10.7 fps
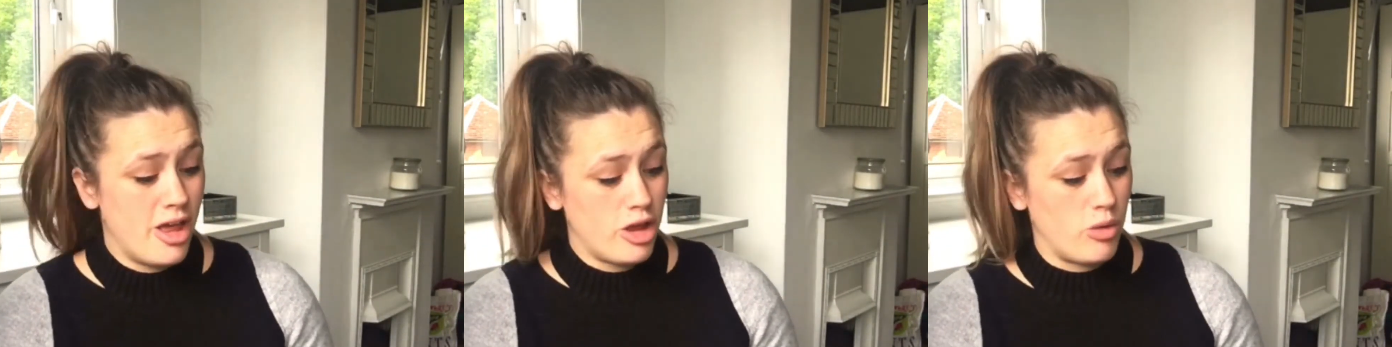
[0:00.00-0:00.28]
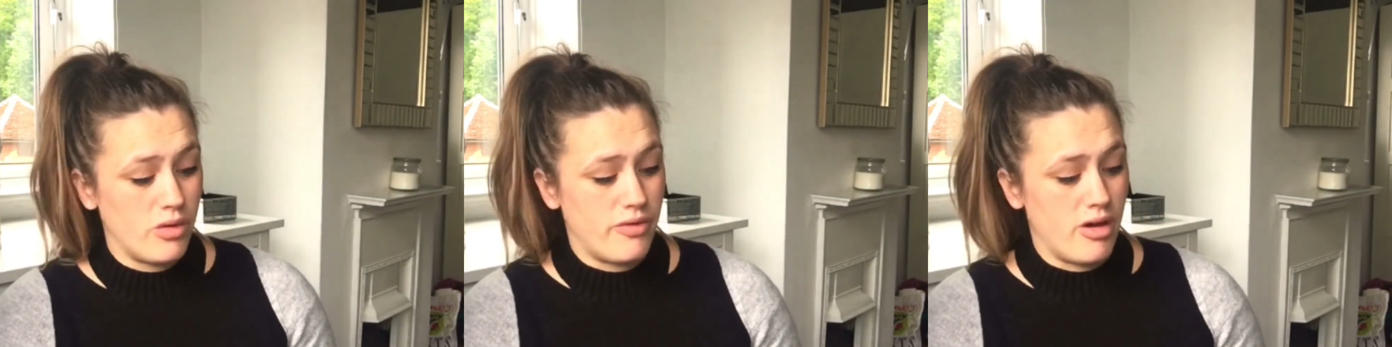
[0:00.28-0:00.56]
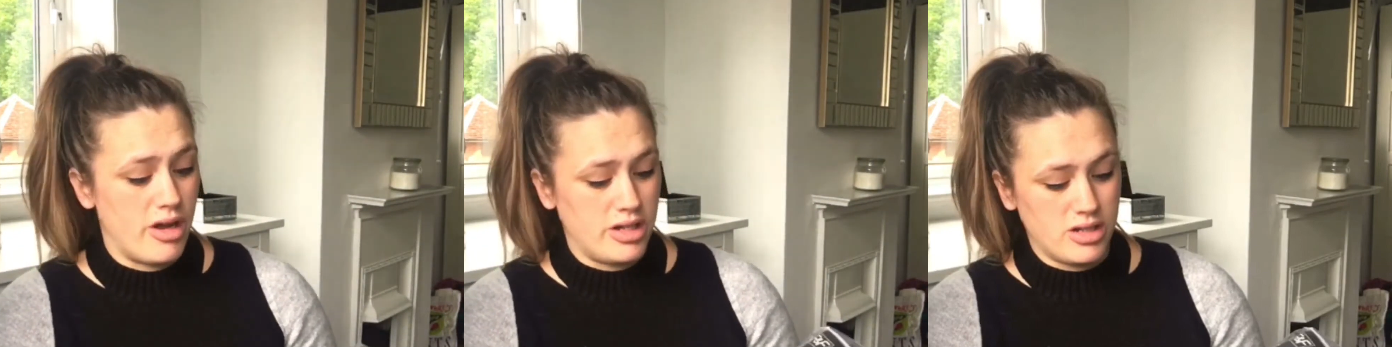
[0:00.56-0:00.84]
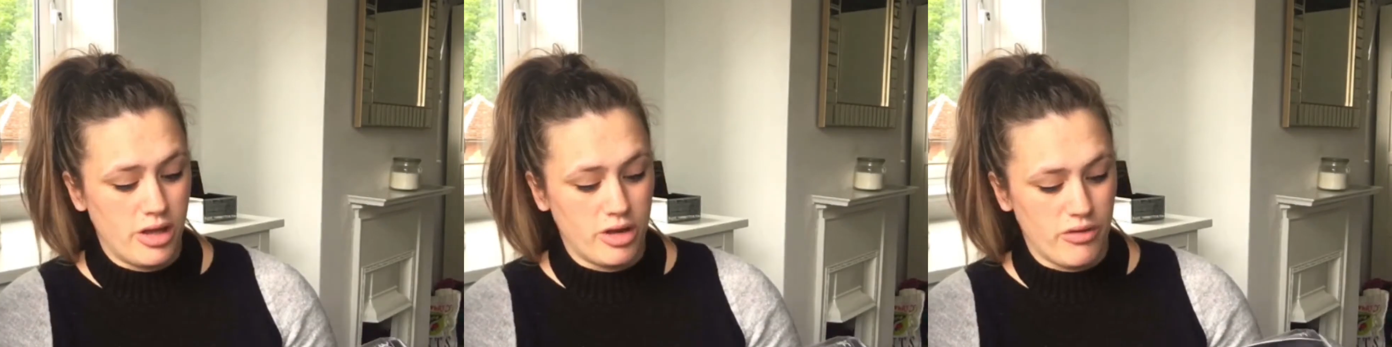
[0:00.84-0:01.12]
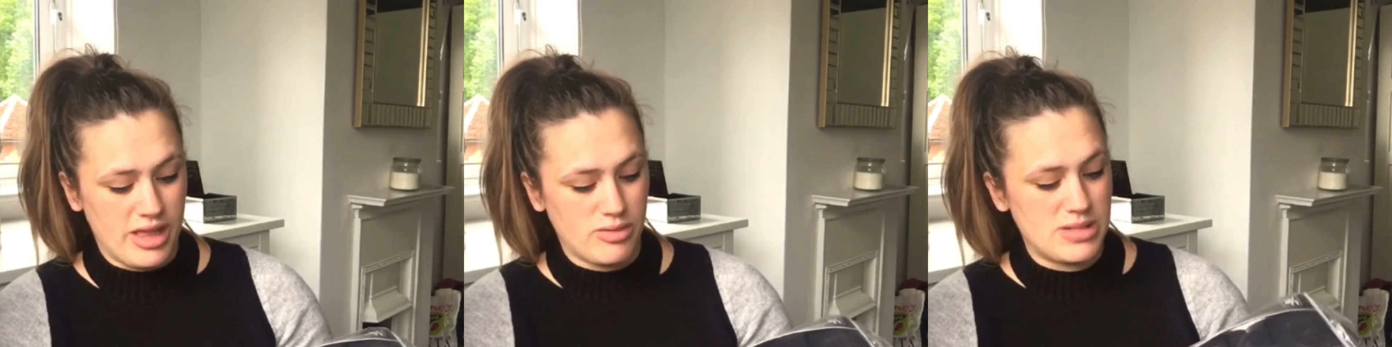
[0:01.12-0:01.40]
You will find, got
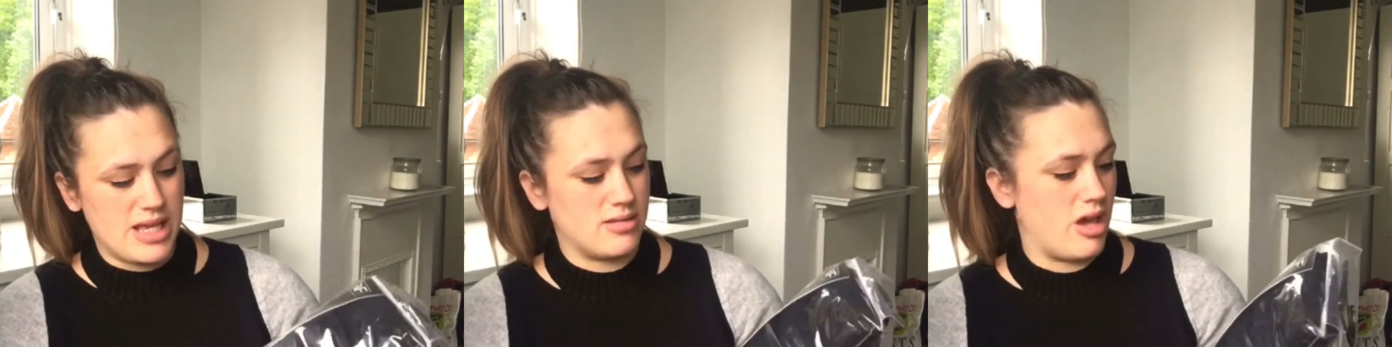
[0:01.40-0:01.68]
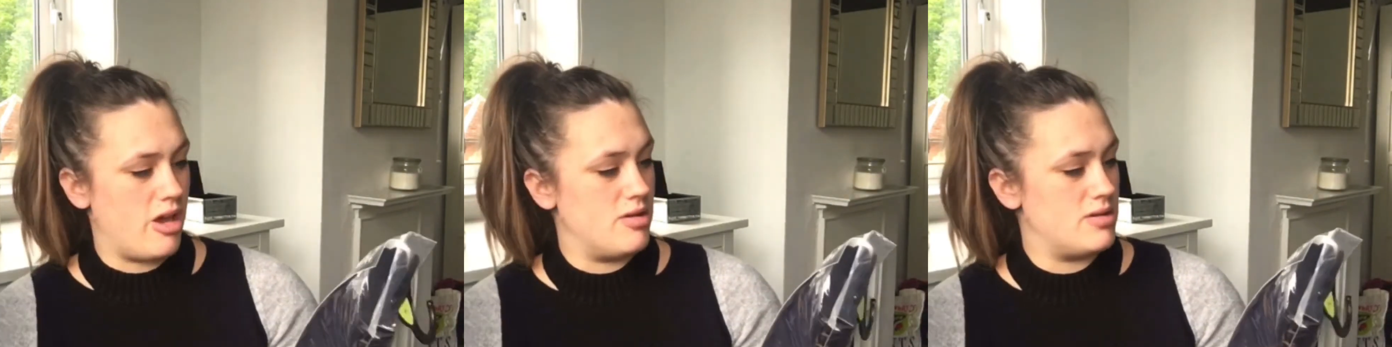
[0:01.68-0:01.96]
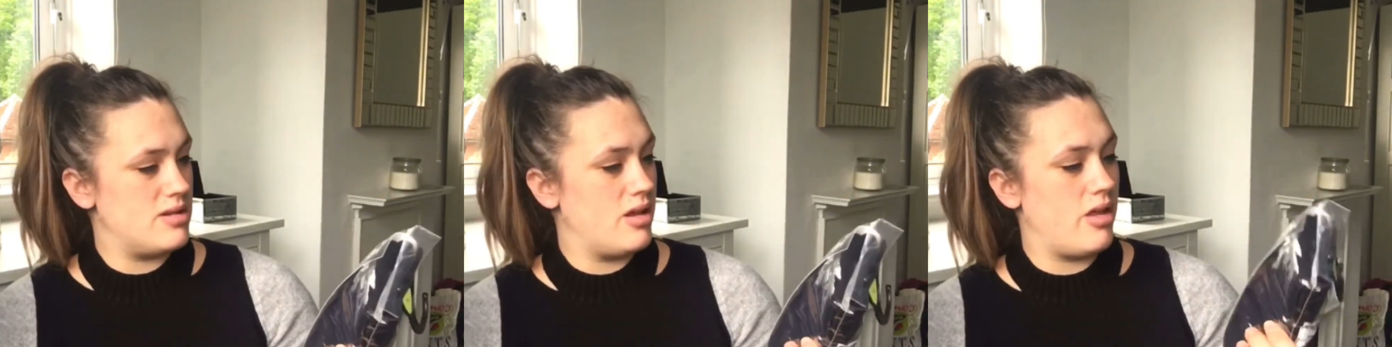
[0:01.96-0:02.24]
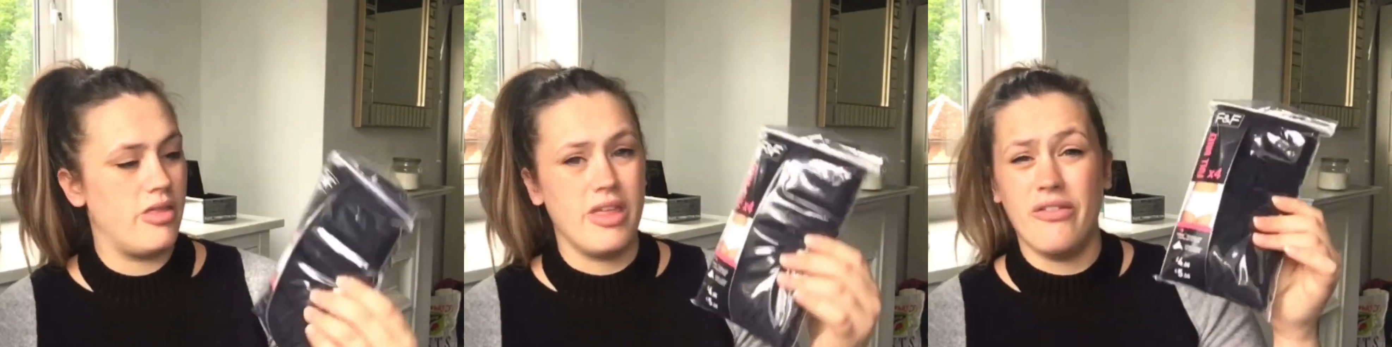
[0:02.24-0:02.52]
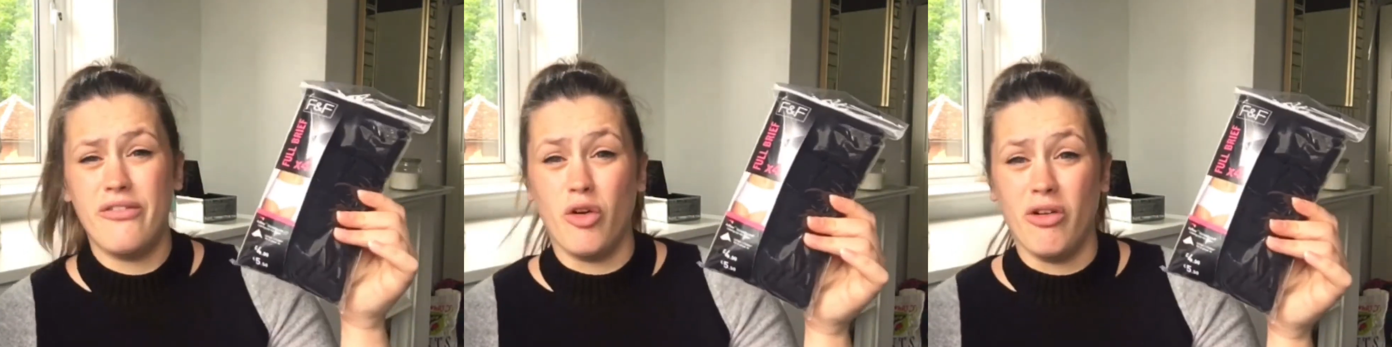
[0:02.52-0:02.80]
these from Tesco's, there are
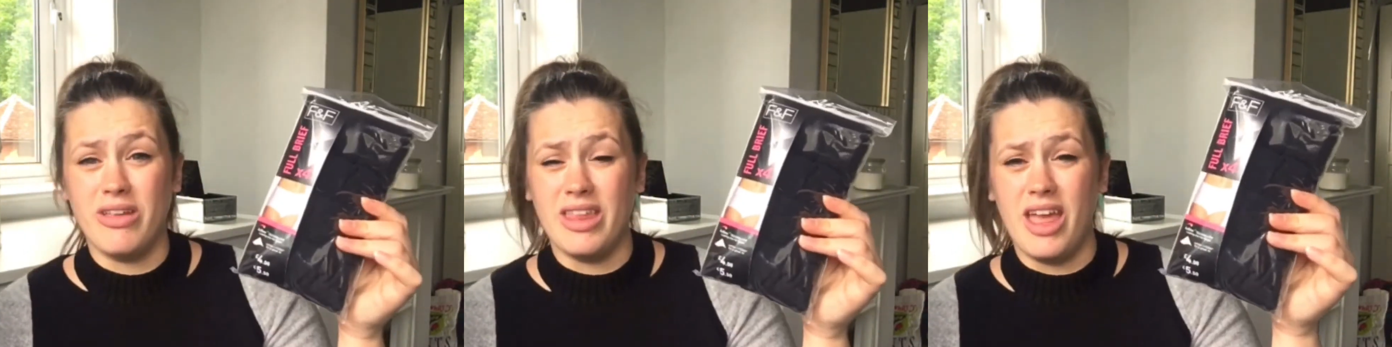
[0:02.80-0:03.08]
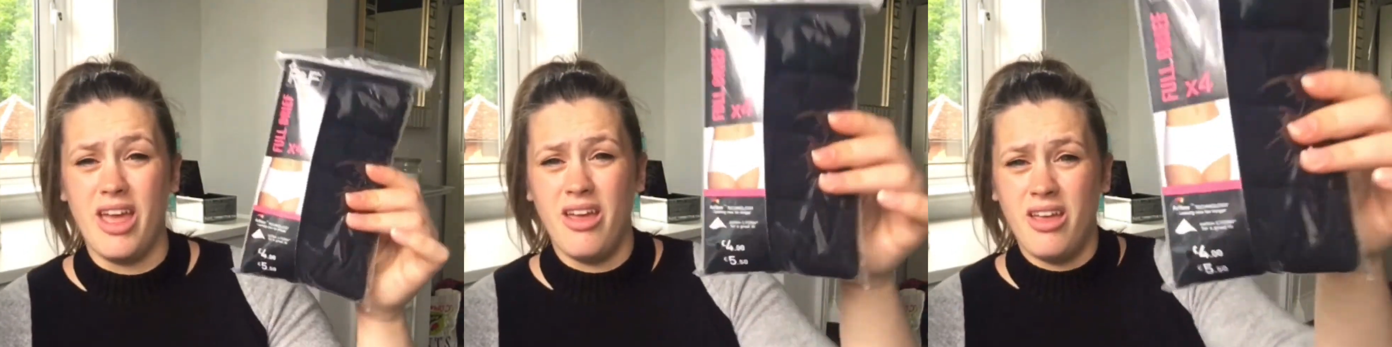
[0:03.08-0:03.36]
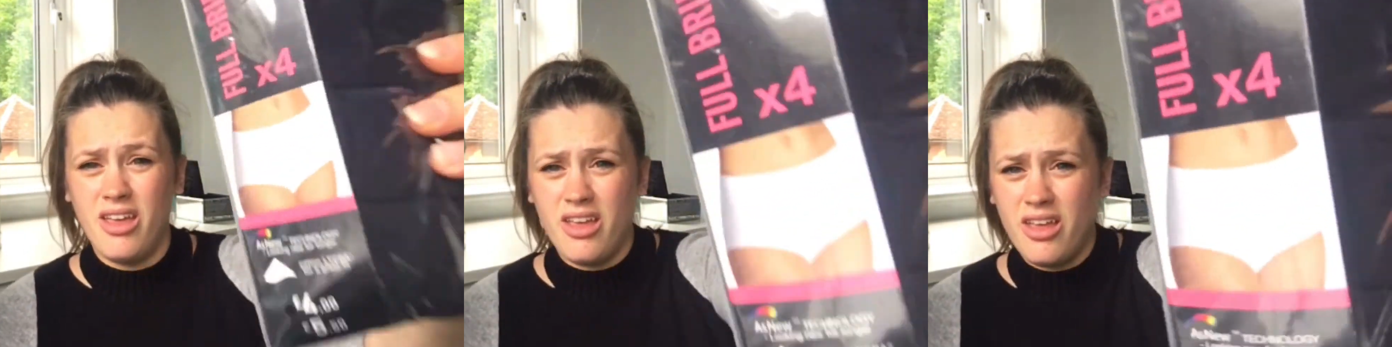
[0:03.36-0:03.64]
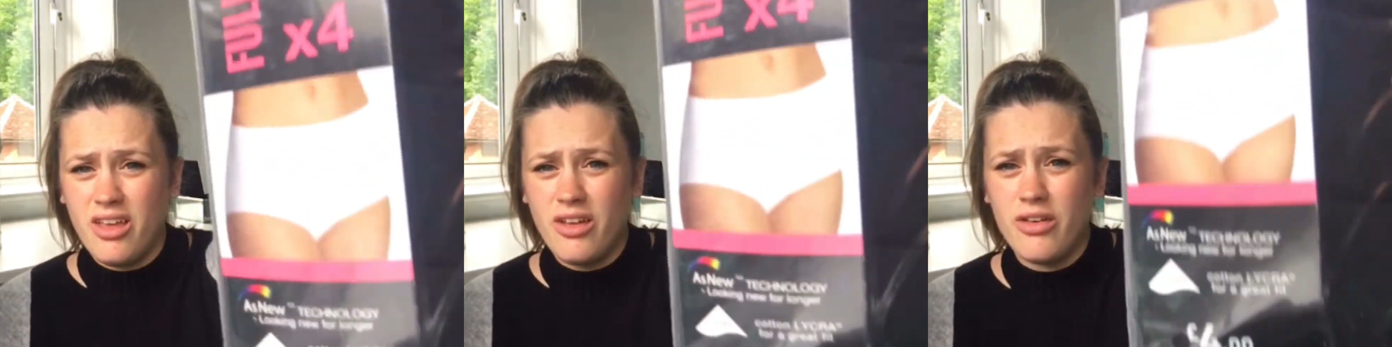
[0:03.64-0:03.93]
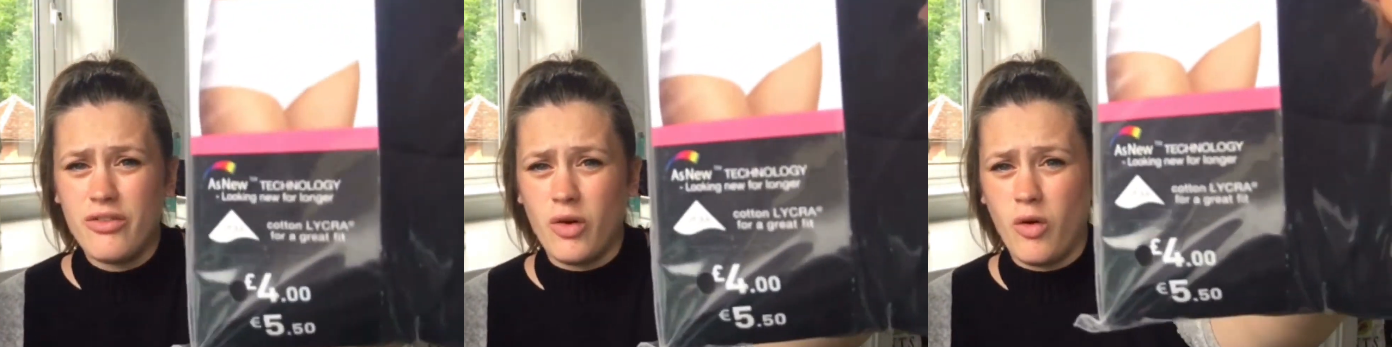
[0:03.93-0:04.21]
four in there
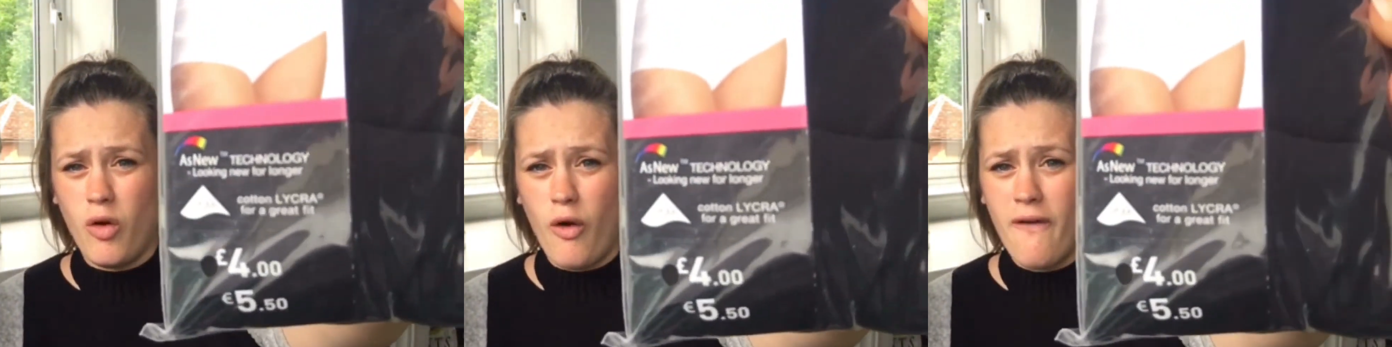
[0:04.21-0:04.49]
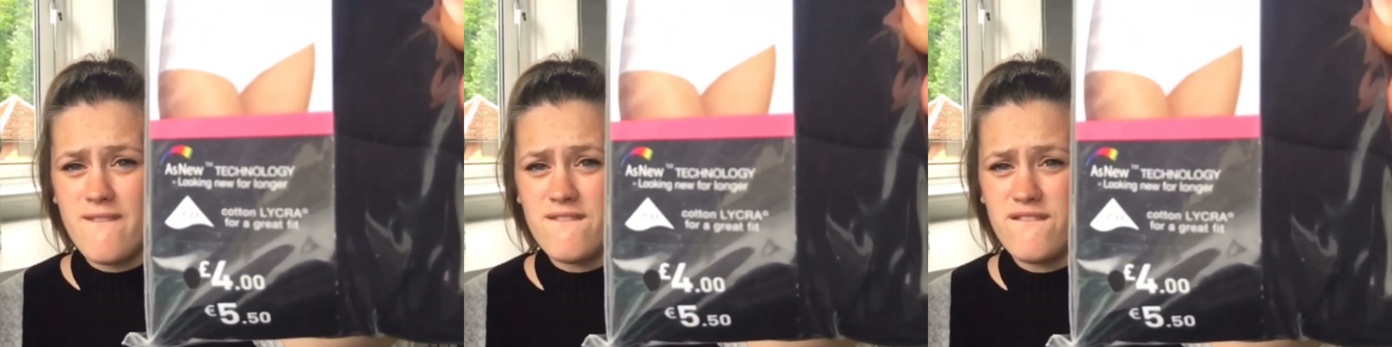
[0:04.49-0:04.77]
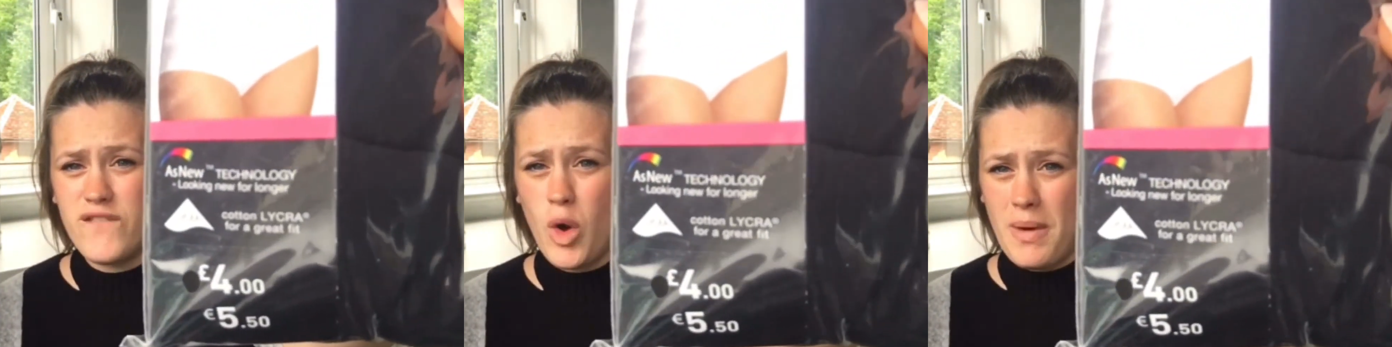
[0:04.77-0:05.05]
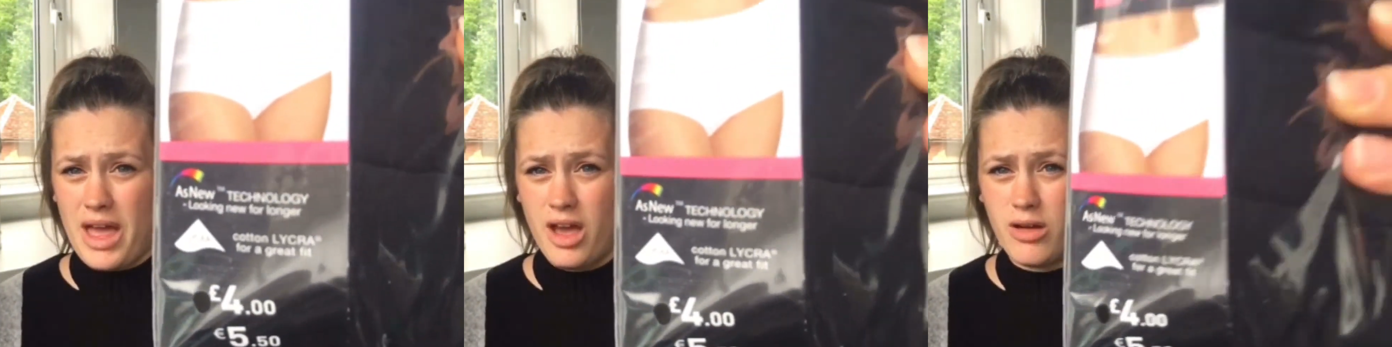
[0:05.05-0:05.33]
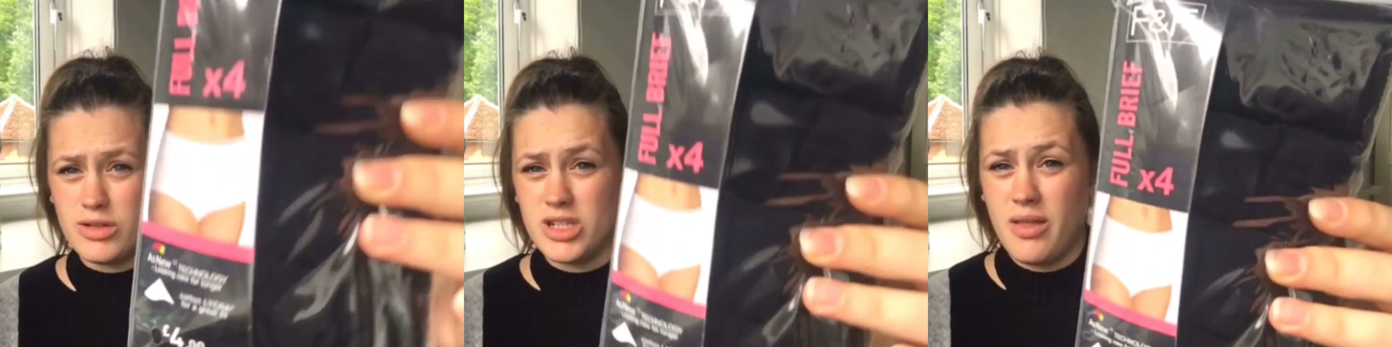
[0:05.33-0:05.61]
for £4,